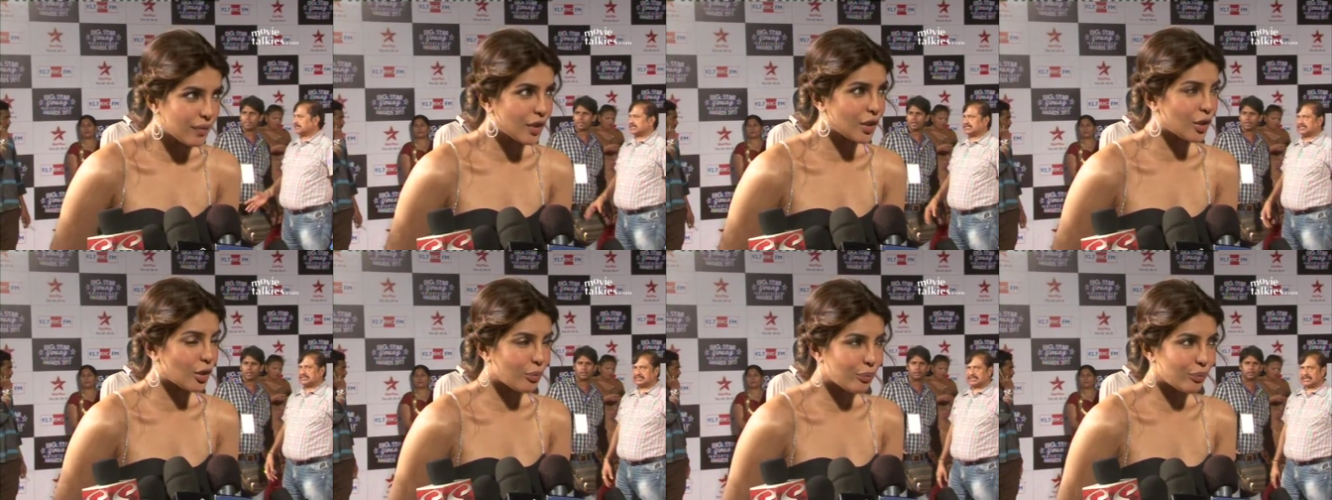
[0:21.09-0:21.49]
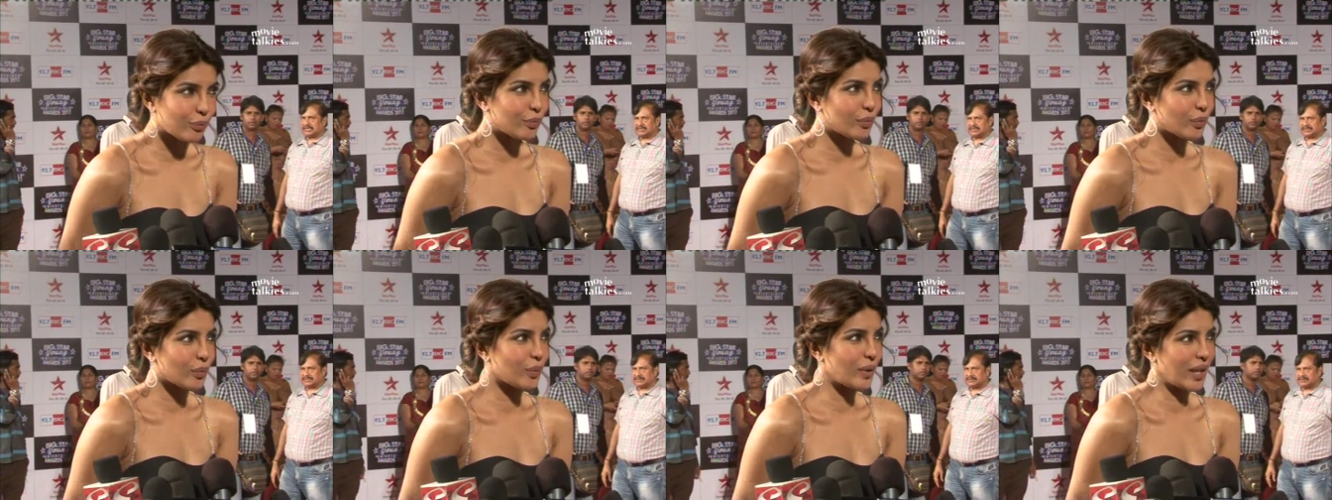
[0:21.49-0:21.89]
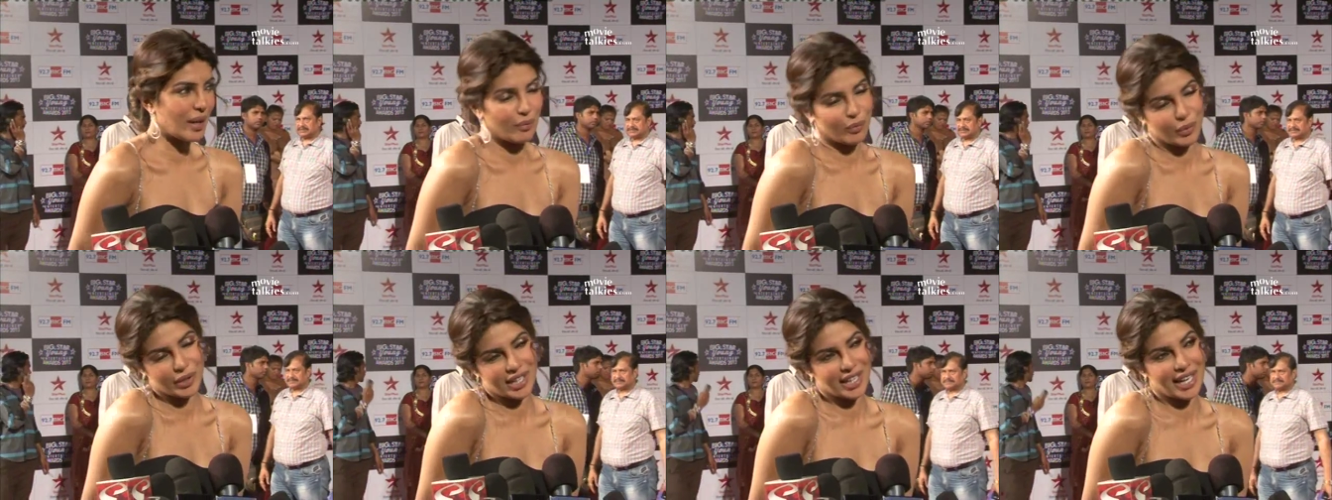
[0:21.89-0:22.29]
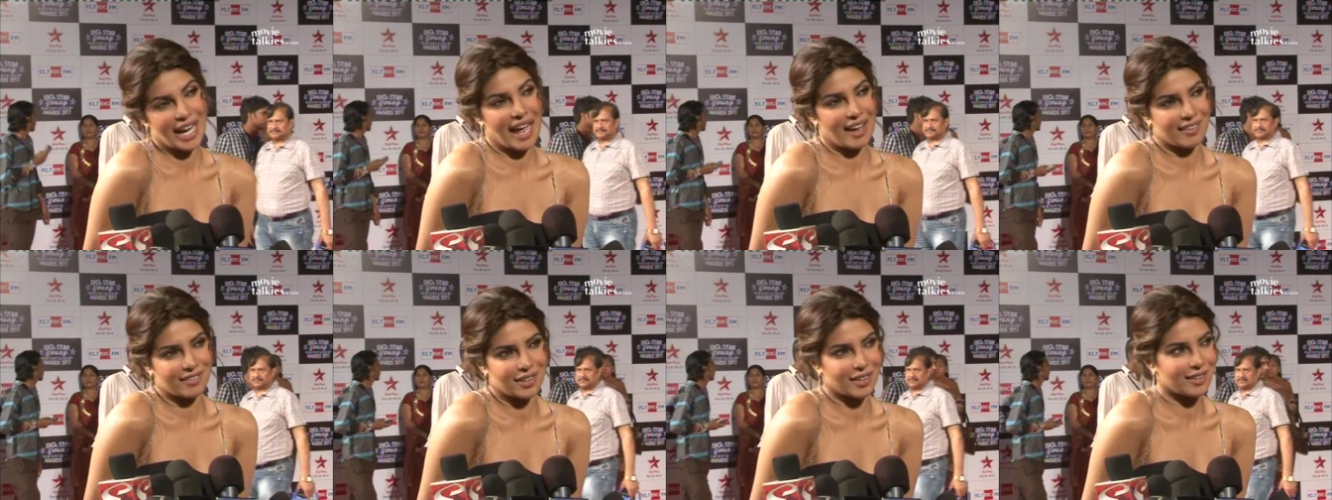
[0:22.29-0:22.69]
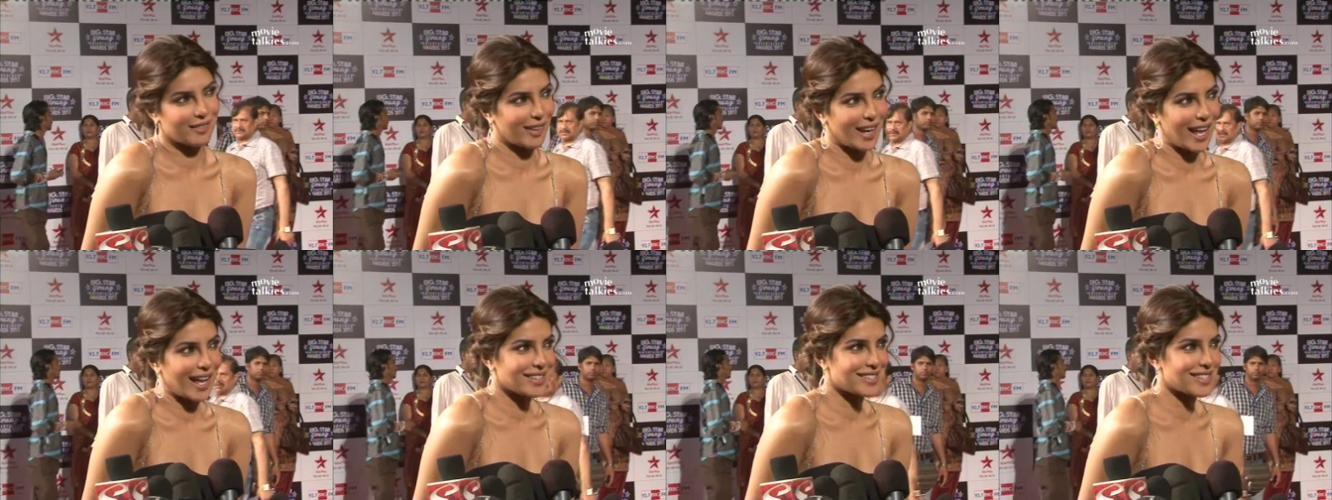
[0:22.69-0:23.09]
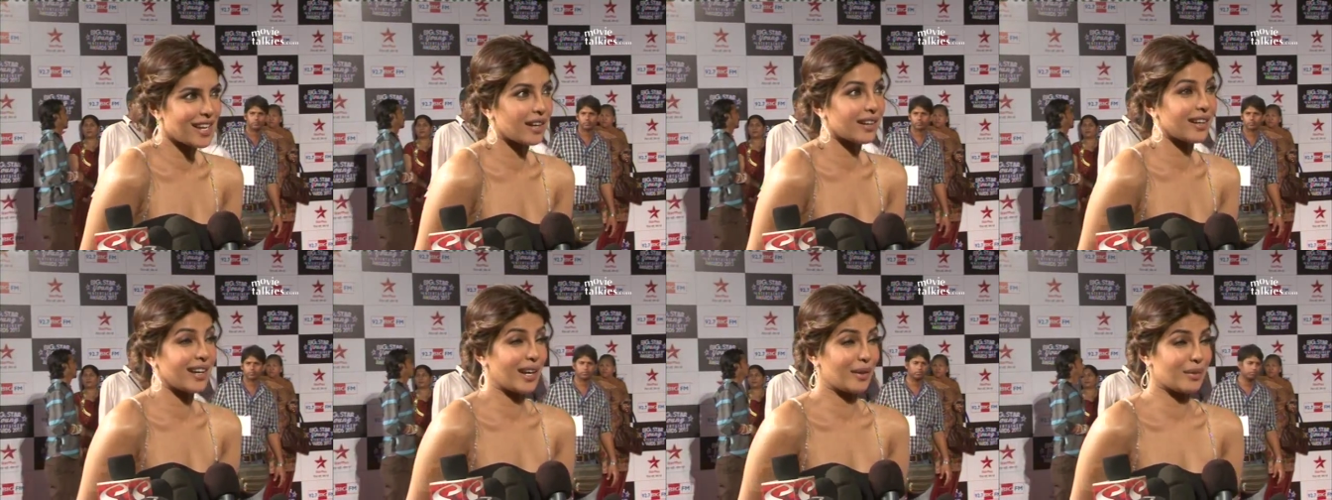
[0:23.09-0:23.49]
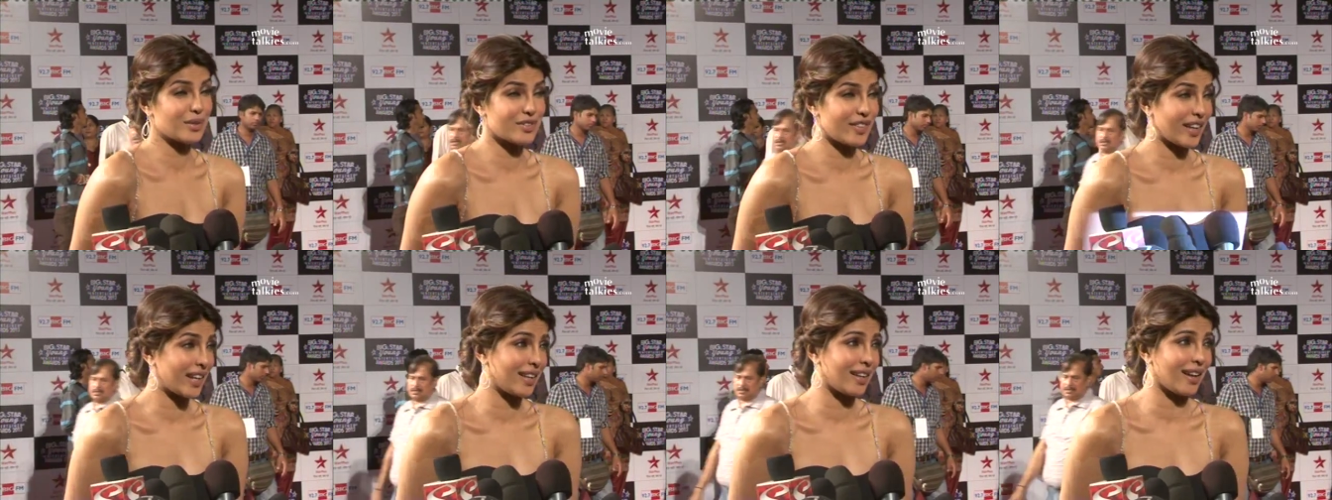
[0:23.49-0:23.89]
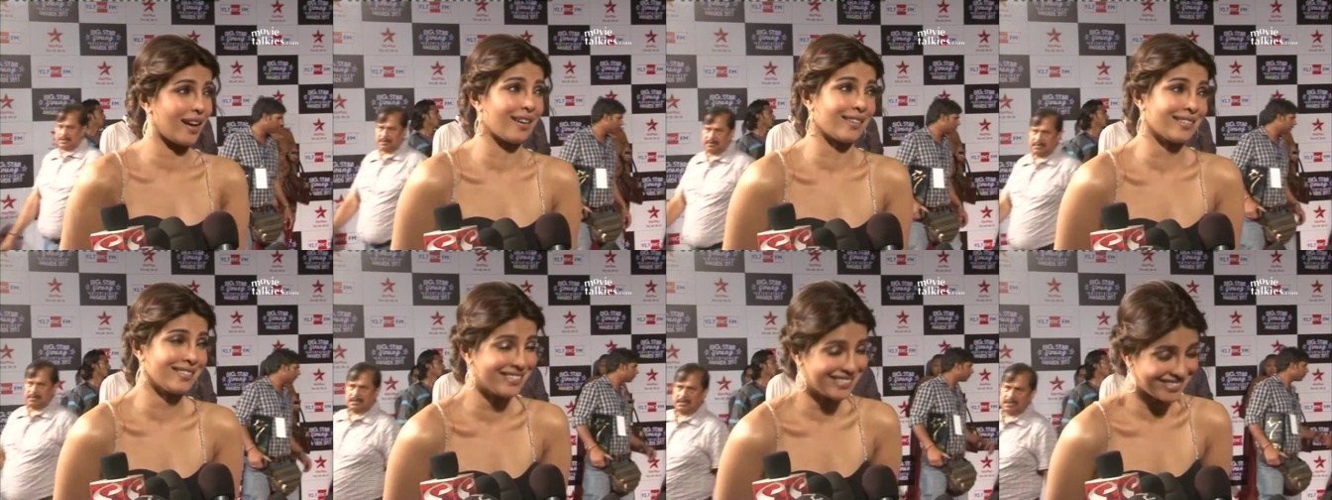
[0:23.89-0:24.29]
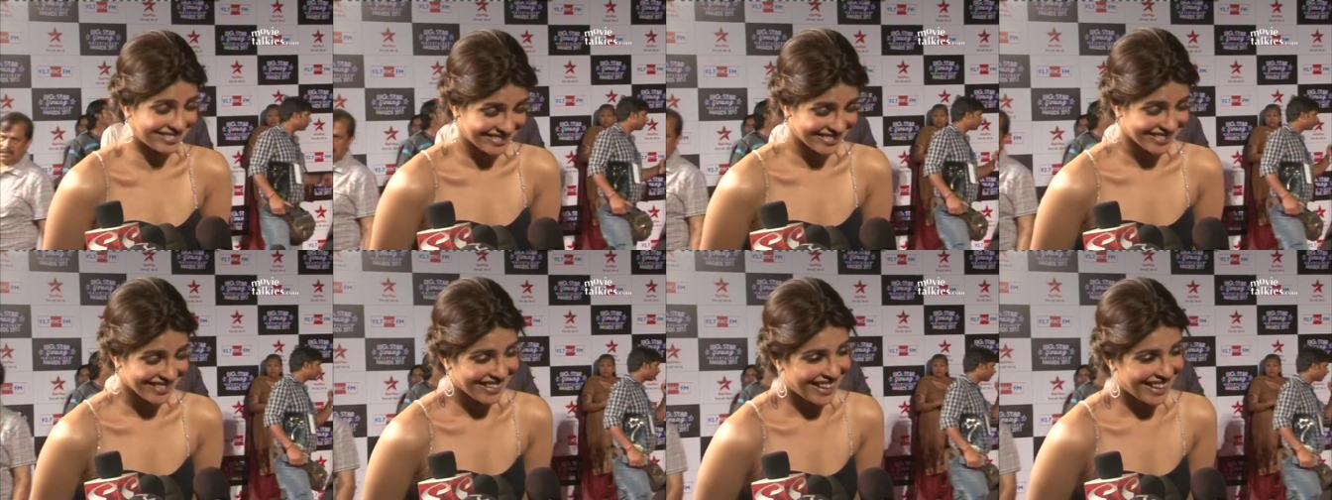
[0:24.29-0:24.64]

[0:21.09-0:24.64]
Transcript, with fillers: we didn't have it when I started, and I was very young.